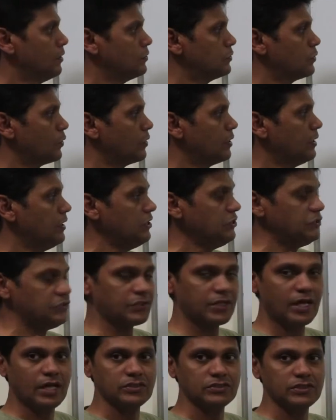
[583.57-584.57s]
so each
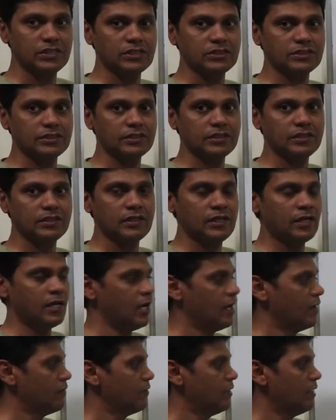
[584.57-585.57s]
transaction
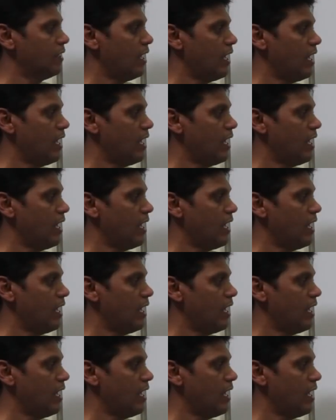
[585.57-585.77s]
will